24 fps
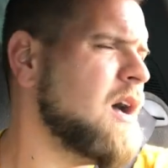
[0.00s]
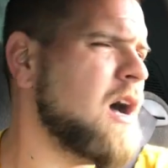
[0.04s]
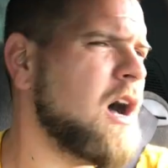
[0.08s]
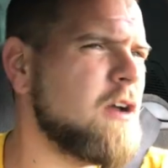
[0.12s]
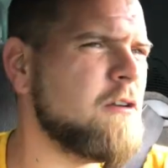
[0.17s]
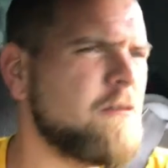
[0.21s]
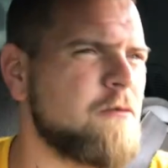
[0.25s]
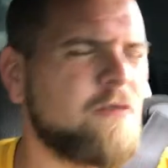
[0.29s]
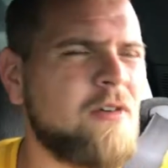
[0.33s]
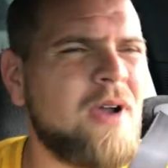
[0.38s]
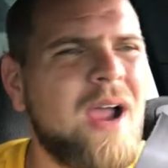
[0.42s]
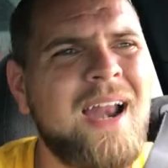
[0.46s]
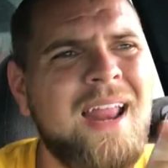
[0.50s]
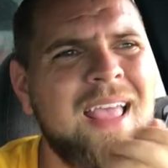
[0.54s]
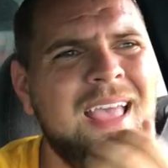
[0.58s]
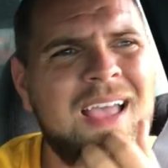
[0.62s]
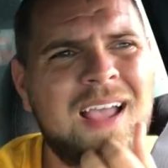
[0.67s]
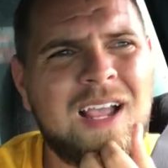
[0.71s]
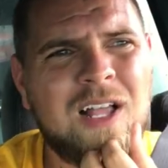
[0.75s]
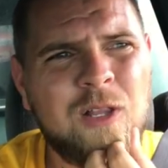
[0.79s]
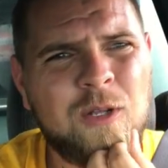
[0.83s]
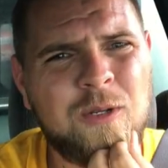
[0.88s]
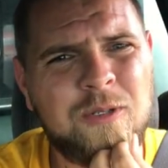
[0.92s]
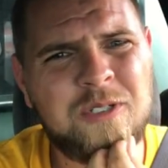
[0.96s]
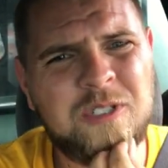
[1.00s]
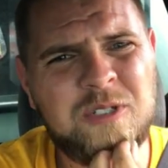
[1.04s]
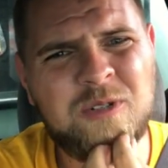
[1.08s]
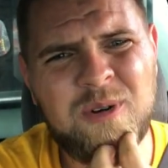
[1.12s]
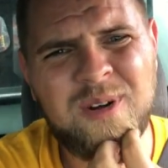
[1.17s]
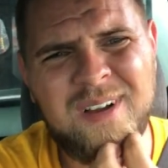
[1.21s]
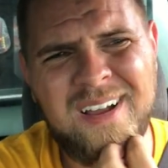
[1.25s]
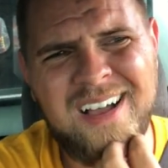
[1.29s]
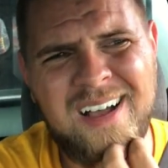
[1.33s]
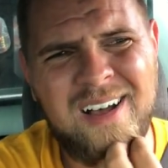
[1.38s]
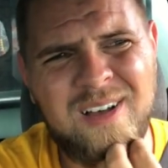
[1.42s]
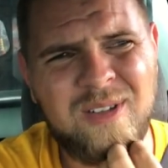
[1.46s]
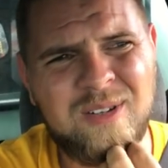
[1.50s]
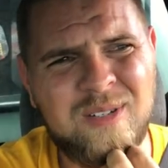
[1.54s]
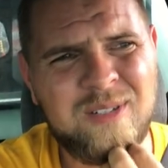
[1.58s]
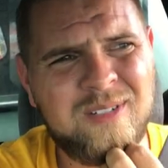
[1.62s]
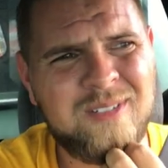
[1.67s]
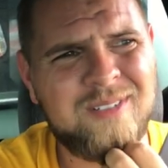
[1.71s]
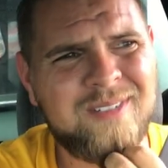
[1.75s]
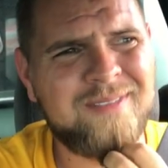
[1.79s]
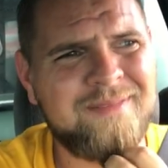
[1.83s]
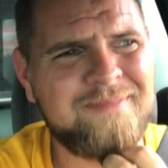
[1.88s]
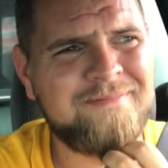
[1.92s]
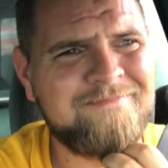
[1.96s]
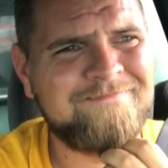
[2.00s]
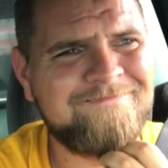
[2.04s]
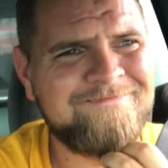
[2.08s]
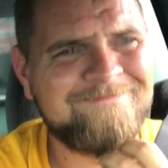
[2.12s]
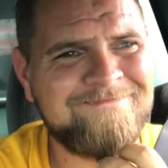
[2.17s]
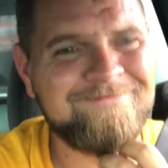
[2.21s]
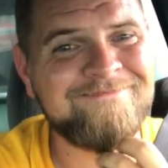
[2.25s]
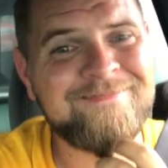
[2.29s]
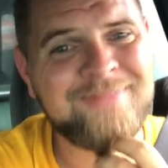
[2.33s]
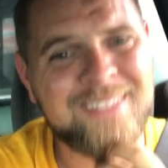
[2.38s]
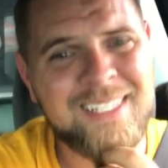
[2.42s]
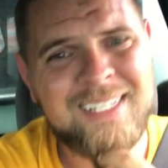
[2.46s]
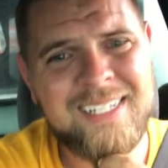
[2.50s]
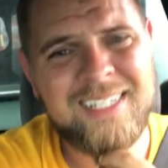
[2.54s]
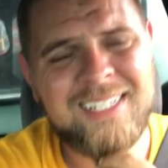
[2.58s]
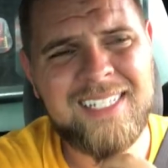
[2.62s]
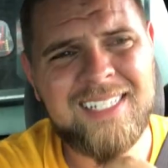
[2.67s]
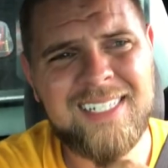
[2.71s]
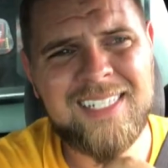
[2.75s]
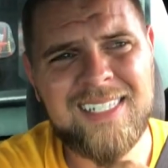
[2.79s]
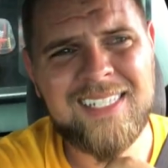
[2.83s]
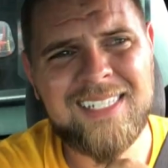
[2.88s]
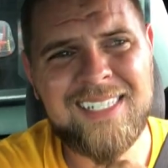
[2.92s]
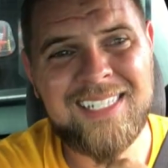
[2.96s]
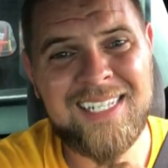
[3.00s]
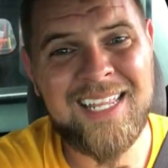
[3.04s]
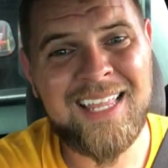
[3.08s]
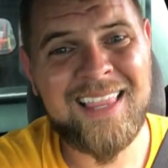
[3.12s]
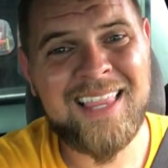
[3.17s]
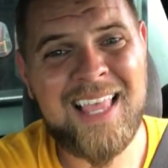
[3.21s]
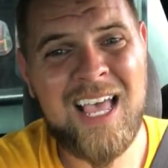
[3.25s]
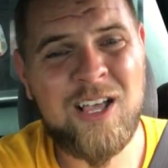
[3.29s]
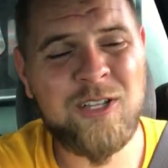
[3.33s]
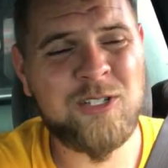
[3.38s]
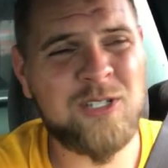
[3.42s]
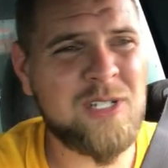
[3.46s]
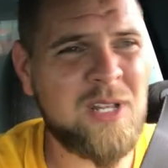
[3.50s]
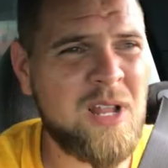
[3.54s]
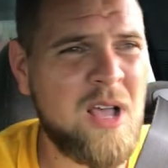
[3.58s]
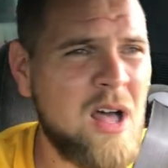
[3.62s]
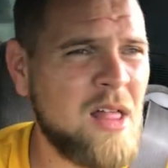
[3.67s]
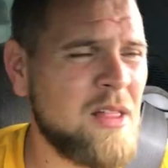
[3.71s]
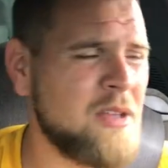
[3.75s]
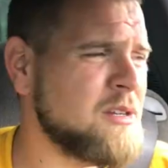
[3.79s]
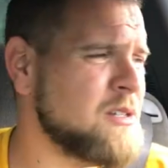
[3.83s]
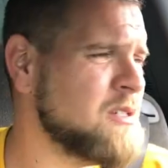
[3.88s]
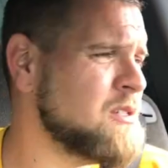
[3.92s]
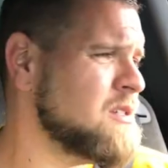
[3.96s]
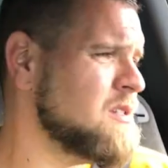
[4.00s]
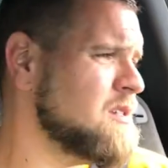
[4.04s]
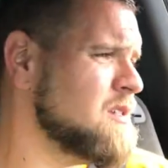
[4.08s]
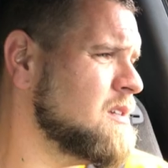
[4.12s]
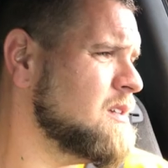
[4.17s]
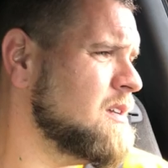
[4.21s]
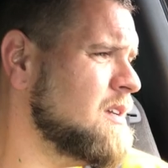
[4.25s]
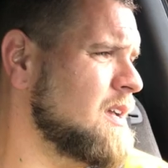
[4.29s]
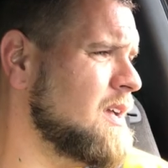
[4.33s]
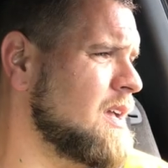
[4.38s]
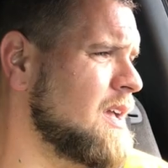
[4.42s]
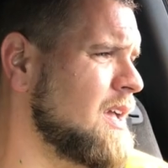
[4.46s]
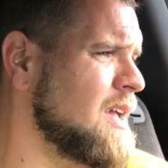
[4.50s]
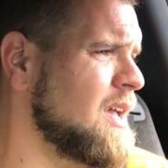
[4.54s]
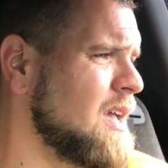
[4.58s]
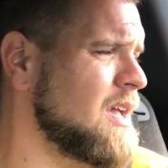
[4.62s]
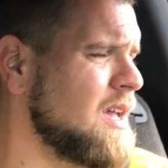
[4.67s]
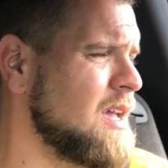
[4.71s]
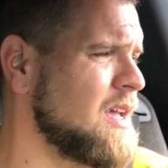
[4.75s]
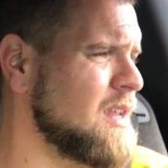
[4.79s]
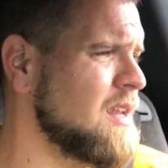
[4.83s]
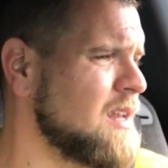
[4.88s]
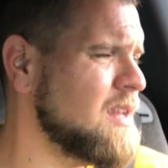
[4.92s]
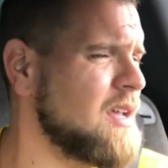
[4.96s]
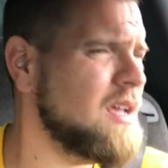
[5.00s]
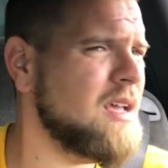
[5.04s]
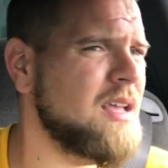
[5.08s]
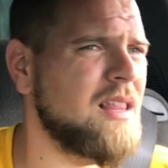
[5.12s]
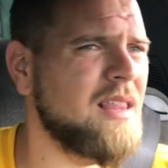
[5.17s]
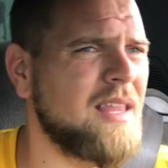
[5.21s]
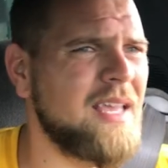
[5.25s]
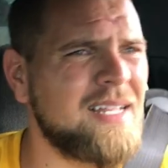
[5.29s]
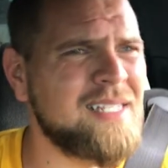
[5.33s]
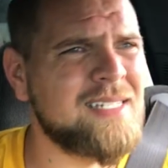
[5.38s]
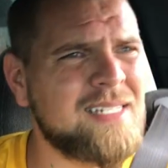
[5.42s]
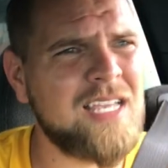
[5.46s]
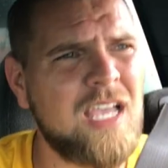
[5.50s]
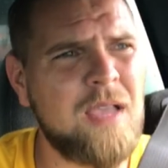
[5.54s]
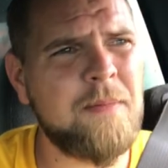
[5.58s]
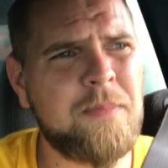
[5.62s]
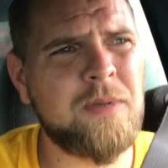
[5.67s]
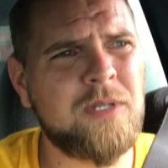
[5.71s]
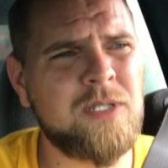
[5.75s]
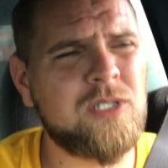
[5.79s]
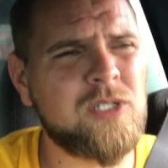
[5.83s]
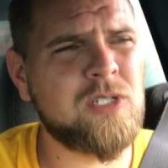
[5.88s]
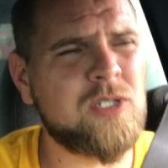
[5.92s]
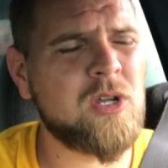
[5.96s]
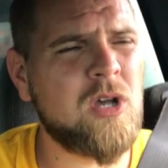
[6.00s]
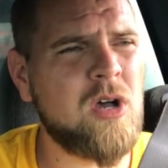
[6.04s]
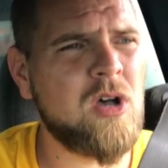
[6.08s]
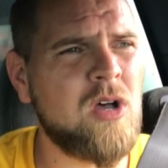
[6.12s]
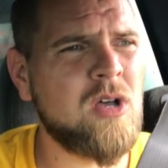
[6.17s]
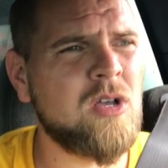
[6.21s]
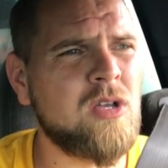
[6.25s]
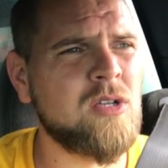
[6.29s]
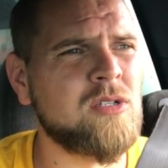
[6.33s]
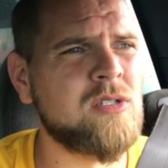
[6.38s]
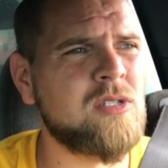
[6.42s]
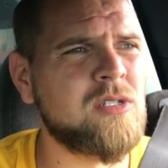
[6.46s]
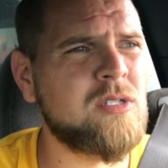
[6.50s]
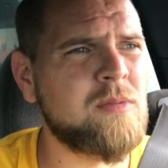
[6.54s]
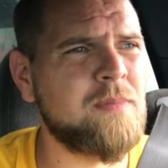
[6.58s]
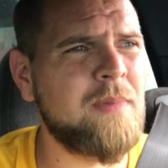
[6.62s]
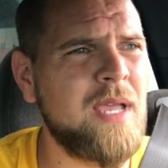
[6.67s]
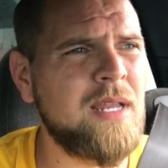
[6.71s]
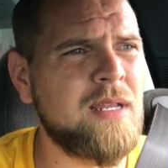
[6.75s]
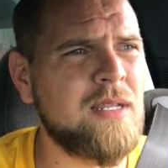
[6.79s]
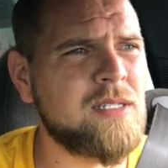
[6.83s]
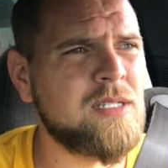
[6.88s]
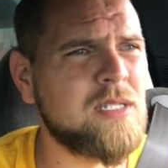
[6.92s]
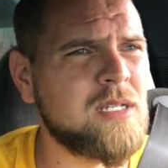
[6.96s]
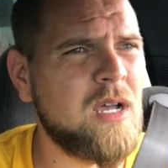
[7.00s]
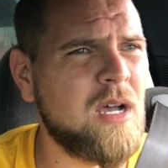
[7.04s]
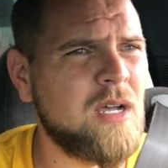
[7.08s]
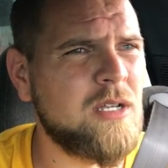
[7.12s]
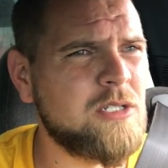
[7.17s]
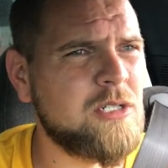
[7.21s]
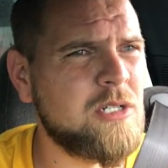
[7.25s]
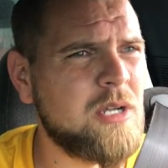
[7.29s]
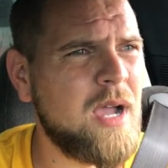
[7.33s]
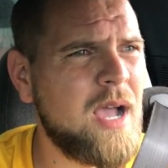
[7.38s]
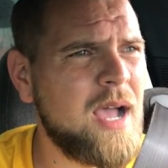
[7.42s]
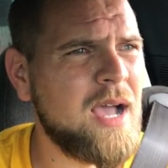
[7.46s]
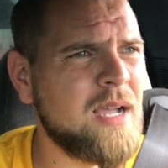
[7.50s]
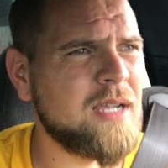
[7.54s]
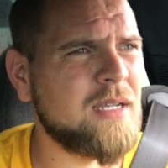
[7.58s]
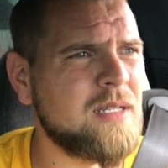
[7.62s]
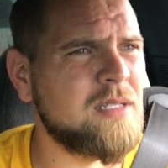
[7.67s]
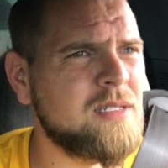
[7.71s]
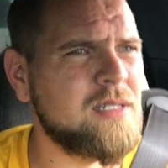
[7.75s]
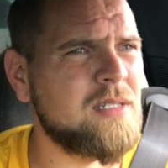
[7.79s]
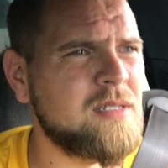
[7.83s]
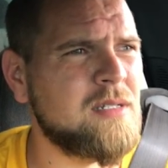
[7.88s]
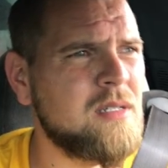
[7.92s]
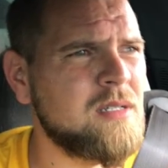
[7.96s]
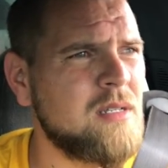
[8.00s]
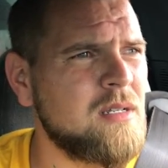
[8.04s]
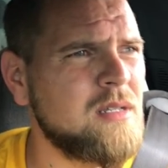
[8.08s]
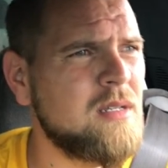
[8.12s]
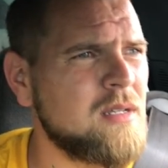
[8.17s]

On Friday, I closed around $10,000 in landscape installs, maintenance contracts,